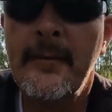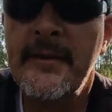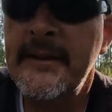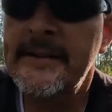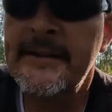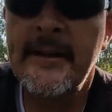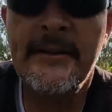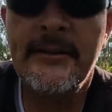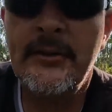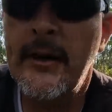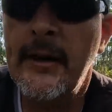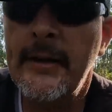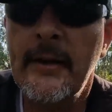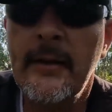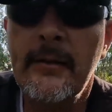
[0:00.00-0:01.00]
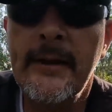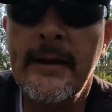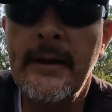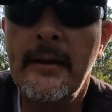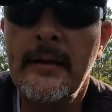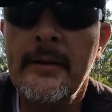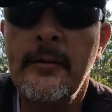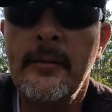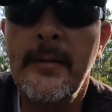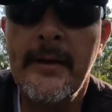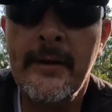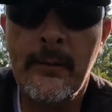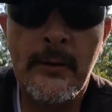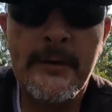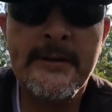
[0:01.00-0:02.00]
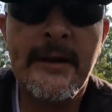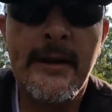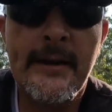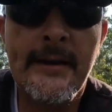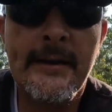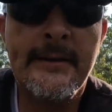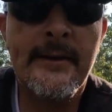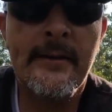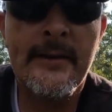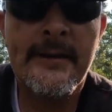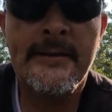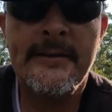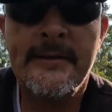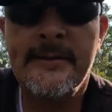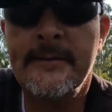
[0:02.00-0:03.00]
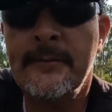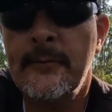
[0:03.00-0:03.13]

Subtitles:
just gonna try to go in a little bit once I get to this,